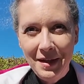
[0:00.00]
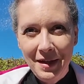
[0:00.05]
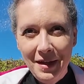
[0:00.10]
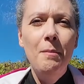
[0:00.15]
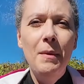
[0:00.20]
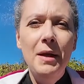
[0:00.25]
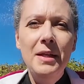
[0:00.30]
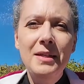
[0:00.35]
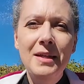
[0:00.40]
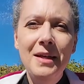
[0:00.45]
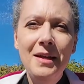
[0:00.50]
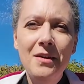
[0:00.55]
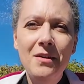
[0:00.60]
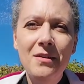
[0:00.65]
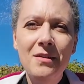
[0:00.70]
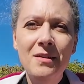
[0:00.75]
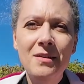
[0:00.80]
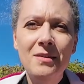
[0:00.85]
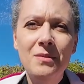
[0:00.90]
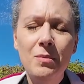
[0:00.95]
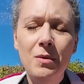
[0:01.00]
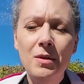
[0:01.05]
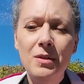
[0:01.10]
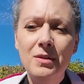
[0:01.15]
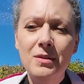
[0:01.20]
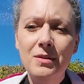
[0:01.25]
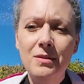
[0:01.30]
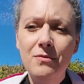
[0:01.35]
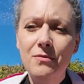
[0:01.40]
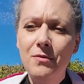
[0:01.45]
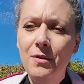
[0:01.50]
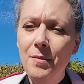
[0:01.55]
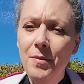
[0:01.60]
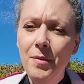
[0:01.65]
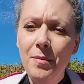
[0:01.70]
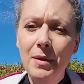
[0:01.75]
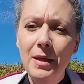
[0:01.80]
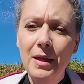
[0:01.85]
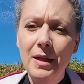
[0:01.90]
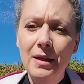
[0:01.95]
My take on this was, from the
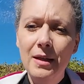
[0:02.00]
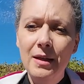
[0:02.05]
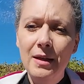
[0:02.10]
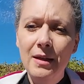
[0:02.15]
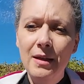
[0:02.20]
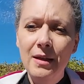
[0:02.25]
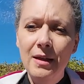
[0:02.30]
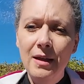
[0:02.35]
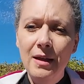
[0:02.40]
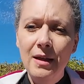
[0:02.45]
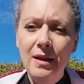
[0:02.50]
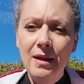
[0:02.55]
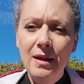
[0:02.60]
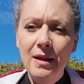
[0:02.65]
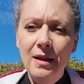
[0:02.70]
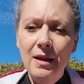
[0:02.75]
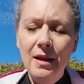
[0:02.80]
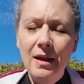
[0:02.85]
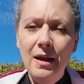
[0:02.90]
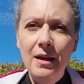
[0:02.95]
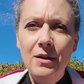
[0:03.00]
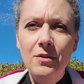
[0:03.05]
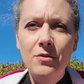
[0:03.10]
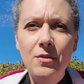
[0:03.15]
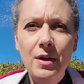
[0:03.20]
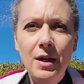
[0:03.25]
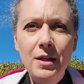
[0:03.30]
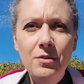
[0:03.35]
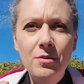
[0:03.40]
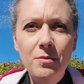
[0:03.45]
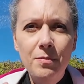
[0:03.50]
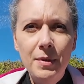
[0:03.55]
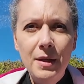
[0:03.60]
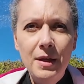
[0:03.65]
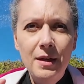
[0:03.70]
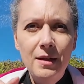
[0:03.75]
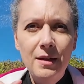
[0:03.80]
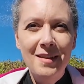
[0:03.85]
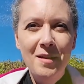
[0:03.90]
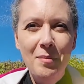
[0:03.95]
beginning, I try to
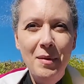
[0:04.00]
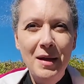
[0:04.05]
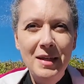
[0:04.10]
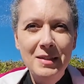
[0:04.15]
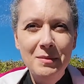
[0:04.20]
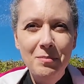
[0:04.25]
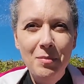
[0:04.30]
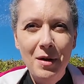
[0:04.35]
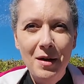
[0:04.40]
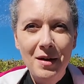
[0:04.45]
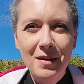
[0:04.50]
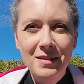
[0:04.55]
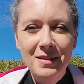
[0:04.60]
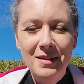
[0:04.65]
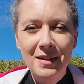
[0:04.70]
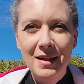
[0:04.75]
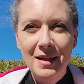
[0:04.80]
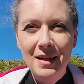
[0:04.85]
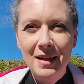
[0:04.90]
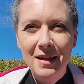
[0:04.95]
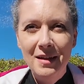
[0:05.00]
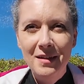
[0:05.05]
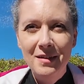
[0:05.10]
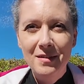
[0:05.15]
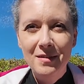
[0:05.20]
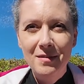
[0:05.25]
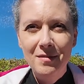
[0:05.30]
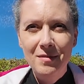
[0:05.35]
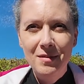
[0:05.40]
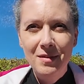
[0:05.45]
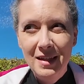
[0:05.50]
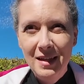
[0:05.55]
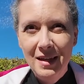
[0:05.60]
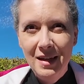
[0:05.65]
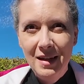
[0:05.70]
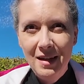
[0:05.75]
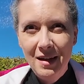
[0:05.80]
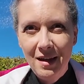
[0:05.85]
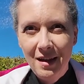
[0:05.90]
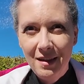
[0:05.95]
pick the best parts that I can see
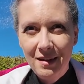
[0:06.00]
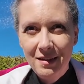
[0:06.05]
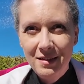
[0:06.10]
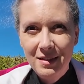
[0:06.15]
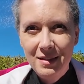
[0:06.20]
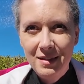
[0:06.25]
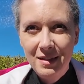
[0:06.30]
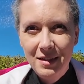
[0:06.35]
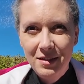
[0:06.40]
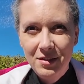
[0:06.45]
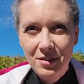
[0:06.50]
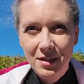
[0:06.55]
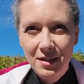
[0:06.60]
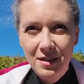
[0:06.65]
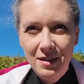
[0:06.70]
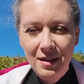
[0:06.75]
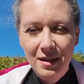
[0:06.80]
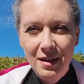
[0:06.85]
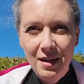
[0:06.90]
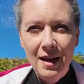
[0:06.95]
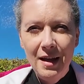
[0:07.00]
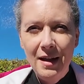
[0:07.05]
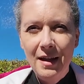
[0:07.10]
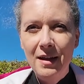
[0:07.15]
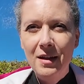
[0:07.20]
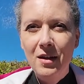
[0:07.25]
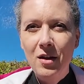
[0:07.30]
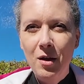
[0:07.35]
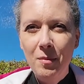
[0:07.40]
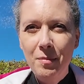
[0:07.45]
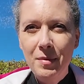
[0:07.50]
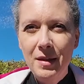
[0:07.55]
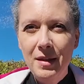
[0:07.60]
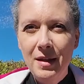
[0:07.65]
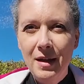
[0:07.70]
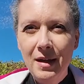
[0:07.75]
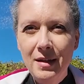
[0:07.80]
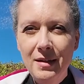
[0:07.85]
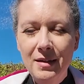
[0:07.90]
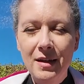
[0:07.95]
in others teaching, and I copy
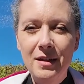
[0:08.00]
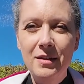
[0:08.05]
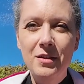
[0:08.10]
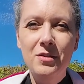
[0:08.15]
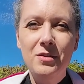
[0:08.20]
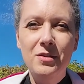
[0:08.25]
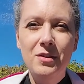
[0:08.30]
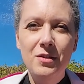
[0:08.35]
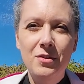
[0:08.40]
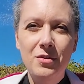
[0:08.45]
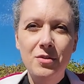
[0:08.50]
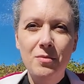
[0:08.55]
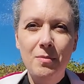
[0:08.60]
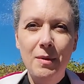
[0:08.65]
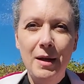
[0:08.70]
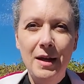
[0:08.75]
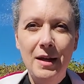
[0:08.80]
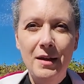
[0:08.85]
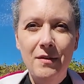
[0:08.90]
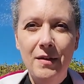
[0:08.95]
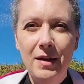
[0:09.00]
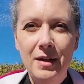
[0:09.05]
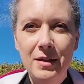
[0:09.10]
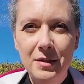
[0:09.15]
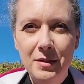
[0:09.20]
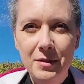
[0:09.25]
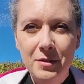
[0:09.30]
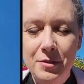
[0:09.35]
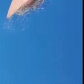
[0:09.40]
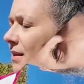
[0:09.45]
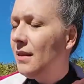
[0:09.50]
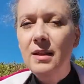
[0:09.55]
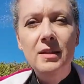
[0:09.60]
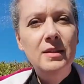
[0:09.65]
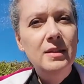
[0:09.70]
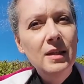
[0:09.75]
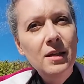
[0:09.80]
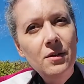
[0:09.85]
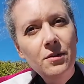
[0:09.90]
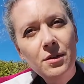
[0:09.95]
that and use it to my advantage. The
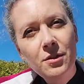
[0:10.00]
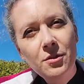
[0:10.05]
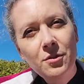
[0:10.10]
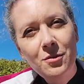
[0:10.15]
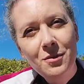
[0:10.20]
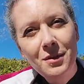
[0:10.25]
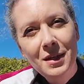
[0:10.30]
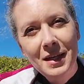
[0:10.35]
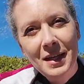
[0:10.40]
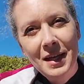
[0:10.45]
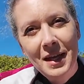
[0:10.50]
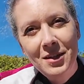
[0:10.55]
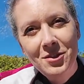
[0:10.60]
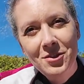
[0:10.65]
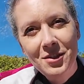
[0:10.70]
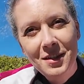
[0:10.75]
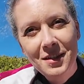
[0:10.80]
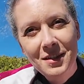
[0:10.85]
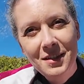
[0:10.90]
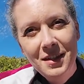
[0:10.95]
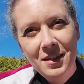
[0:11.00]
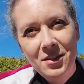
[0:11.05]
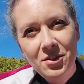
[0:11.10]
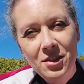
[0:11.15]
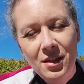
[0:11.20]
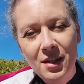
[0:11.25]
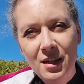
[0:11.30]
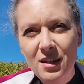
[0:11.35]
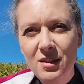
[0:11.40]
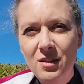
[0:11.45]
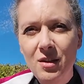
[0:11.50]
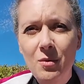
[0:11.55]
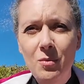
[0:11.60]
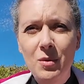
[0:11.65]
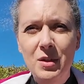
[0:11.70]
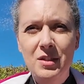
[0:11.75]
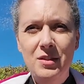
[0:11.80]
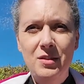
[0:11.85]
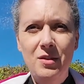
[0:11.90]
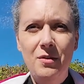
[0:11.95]
secret to engaging teaching is
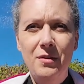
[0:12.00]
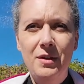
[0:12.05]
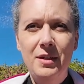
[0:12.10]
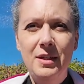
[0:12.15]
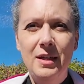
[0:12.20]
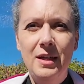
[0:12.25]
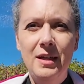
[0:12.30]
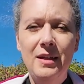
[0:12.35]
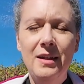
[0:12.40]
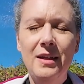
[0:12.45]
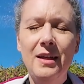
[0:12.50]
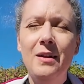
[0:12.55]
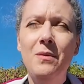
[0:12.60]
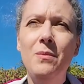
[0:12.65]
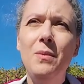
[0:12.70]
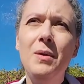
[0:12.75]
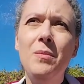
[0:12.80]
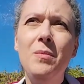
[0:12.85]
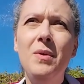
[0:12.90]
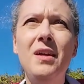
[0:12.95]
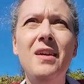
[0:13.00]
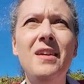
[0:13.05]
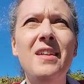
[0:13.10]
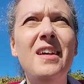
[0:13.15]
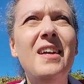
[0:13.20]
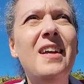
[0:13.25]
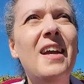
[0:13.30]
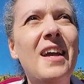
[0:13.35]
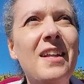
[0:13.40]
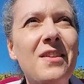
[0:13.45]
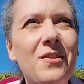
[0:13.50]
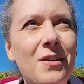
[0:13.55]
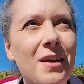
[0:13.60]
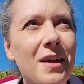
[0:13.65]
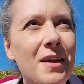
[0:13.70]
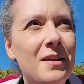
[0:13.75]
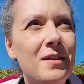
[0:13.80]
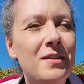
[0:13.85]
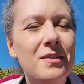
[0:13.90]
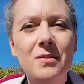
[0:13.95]
always storytelling. And when we are young
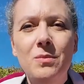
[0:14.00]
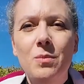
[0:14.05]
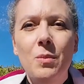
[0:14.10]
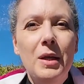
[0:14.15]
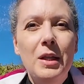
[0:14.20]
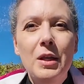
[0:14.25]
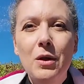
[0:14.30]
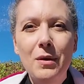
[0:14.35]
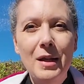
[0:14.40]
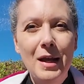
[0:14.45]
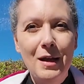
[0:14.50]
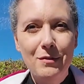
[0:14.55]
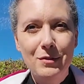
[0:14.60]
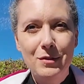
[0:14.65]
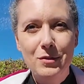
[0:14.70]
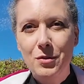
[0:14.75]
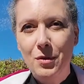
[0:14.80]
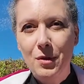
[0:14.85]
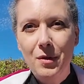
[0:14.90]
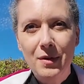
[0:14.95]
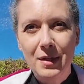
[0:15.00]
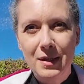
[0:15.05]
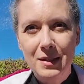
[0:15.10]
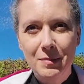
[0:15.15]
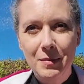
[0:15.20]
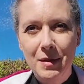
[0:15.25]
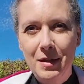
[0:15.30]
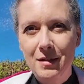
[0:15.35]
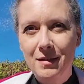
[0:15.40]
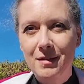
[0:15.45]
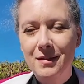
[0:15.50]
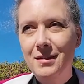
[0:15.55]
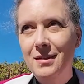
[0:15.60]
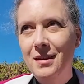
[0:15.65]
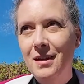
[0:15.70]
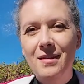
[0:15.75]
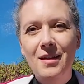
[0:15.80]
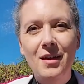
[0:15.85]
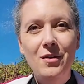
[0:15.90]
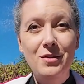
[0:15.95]
educators, we don't have stories because
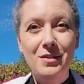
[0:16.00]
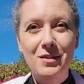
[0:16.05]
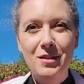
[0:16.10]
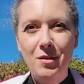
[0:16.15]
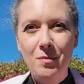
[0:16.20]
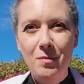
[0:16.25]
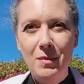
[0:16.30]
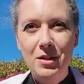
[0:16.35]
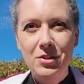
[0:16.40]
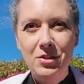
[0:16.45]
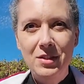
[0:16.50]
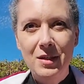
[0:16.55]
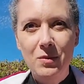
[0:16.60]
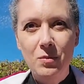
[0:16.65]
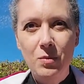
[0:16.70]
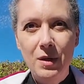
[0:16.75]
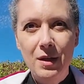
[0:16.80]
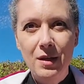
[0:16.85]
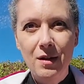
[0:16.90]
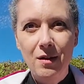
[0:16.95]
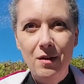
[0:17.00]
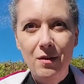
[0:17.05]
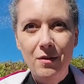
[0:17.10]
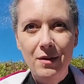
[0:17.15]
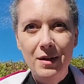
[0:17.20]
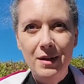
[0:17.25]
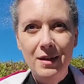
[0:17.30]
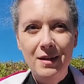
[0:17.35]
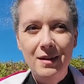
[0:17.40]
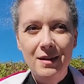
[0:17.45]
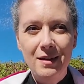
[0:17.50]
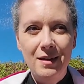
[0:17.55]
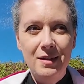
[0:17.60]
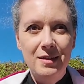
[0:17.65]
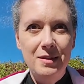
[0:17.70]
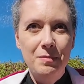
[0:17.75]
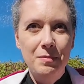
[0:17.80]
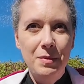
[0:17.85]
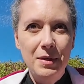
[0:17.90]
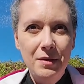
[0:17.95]
there is not much that we already
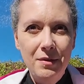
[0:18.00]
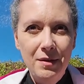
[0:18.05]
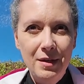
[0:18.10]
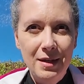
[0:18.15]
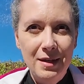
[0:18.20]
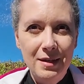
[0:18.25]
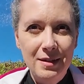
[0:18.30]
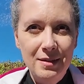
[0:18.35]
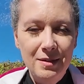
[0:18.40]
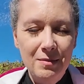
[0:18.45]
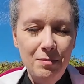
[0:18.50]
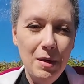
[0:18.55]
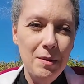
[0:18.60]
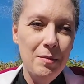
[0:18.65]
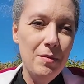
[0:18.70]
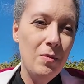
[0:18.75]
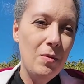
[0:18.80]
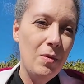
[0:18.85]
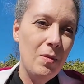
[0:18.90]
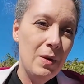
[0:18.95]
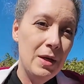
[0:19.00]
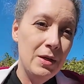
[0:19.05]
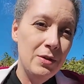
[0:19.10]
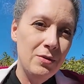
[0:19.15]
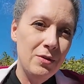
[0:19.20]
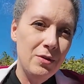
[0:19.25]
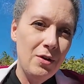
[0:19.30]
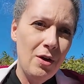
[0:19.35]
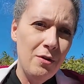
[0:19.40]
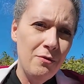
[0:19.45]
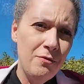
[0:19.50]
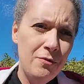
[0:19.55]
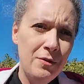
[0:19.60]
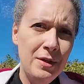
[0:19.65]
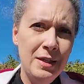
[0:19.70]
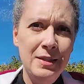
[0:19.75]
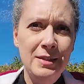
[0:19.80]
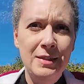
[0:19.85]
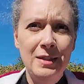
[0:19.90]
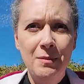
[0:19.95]
experienced. Maybe we went to a
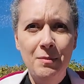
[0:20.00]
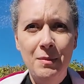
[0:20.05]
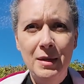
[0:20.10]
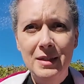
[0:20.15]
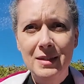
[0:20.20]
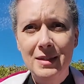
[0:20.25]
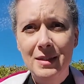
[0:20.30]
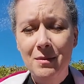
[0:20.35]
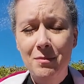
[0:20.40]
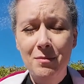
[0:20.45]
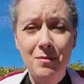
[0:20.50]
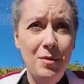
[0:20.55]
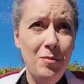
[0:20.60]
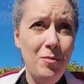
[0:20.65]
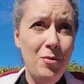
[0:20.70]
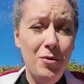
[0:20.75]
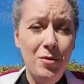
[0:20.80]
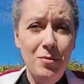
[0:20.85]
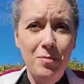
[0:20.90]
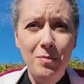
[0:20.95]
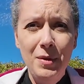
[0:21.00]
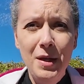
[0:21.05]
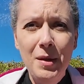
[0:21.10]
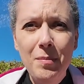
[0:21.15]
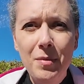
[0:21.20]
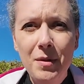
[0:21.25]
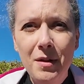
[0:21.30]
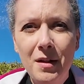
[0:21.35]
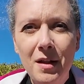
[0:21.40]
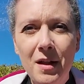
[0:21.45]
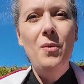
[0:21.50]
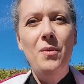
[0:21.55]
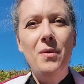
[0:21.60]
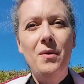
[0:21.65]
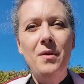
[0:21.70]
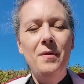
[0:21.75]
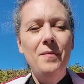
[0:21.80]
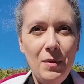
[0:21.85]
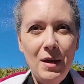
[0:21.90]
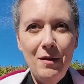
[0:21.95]
conference and met some important people,
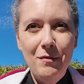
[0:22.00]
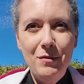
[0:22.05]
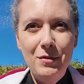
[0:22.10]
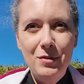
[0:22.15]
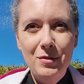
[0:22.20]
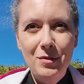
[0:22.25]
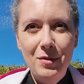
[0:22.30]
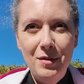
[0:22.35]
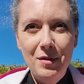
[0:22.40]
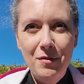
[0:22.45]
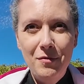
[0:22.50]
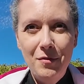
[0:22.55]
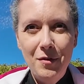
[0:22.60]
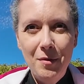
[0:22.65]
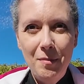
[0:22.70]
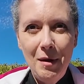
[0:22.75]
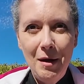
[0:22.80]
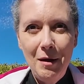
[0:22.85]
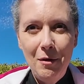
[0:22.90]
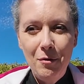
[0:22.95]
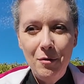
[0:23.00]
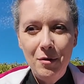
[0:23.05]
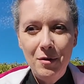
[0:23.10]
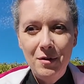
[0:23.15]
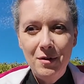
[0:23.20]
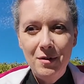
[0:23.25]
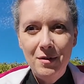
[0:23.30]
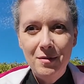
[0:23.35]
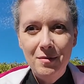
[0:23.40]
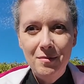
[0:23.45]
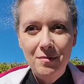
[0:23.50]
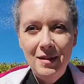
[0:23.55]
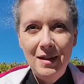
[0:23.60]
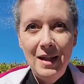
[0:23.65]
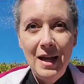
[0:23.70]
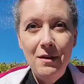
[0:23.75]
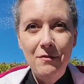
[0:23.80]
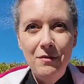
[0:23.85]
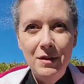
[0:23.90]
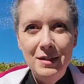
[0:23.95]
or we have a story from our
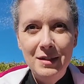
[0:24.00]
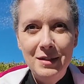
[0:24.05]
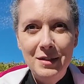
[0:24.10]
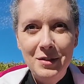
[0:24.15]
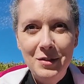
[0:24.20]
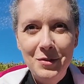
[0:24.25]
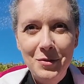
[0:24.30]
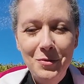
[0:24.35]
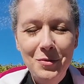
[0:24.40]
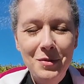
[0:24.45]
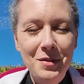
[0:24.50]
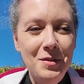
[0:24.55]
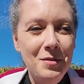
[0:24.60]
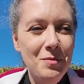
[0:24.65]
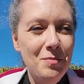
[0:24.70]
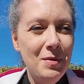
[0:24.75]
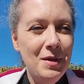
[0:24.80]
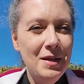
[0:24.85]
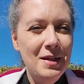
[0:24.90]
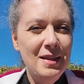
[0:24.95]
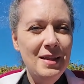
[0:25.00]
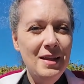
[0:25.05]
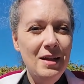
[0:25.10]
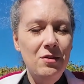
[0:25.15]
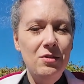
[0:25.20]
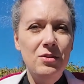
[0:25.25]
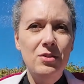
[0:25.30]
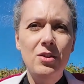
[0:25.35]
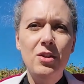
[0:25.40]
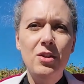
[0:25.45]
life as a student, but there is